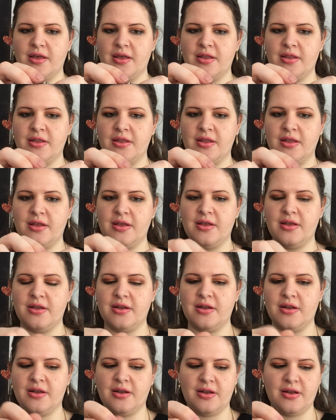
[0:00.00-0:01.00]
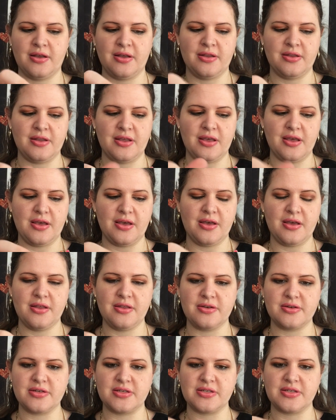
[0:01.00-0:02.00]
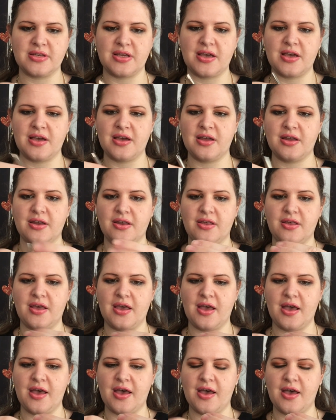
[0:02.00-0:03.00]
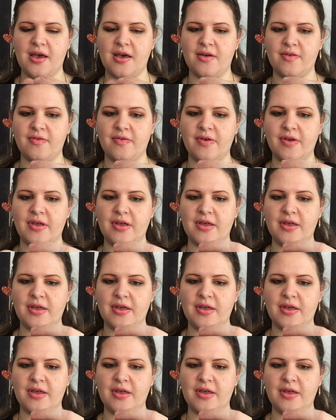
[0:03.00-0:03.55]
And then on the other side, you have